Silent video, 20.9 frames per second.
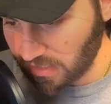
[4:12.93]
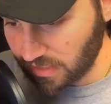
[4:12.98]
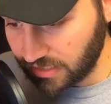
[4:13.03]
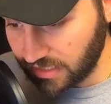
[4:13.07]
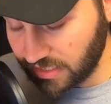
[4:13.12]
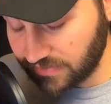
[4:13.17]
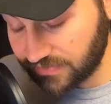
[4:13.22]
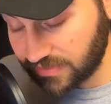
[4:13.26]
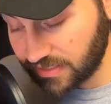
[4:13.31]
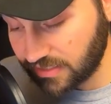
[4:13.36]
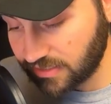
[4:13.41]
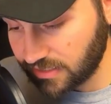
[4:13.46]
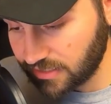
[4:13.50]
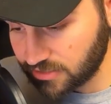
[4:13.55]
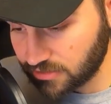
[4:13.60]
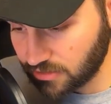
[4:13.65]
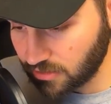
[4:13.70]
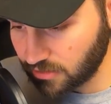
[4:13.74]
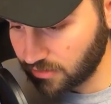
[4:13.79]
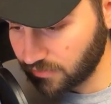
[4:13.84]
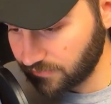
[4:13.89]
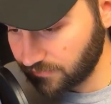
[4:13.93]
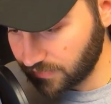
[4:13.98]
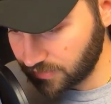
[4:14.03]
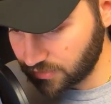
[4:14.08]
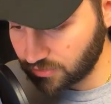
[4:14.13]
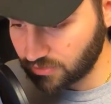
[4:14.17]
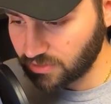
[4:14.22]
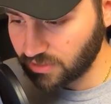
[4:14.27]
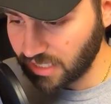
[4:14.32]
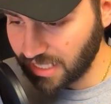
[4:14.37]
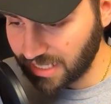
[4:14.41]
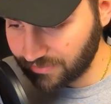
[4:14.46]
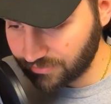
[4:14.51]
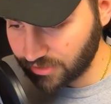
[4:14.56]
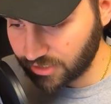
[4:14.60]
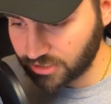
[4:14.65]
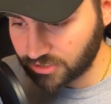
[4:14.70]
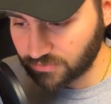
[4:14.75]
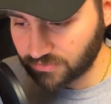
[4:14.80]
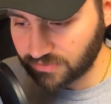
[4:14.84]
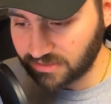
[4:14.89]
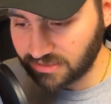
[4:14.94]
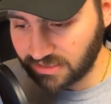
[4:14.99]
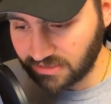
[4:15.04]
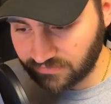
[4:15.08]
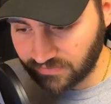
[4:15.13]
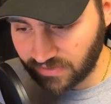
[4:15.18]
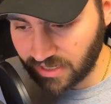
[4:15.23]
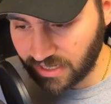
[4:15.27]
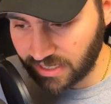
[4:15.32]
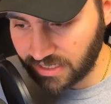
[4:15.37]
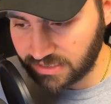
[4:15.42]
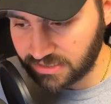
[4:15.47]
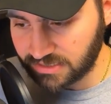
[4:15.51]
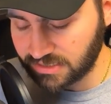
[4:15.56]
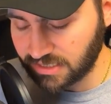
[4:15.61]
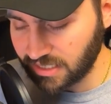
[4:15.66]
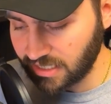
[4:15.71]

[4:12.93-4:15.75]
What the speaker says: Given that these are an official collaboration with Levi's,